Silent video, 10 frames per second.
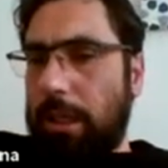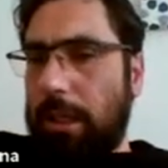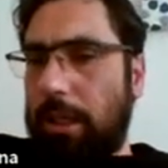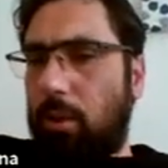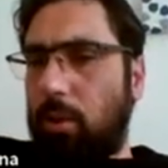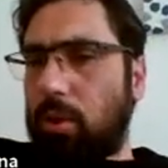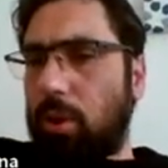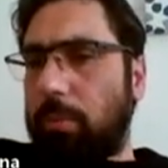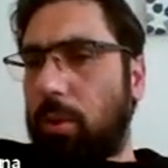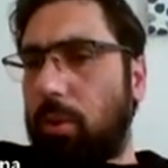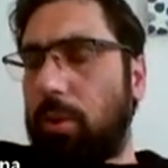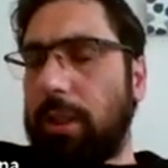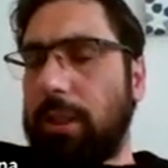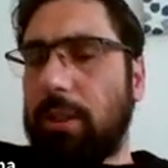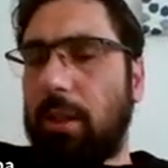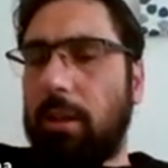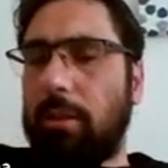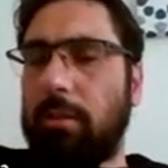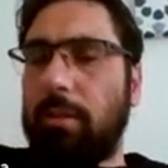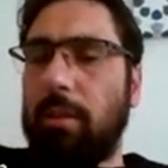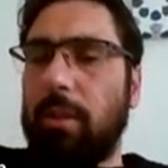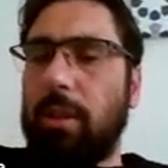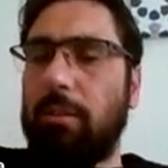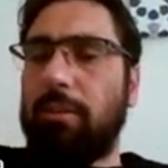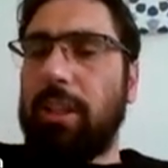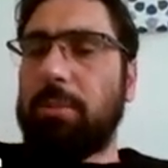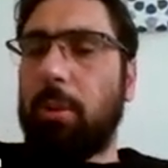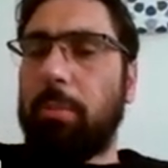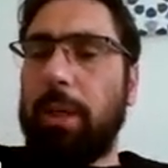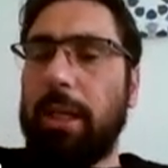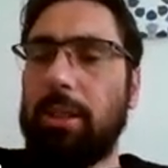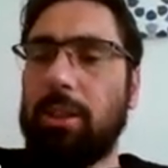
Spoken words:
I also uploaded it on the Facebook page,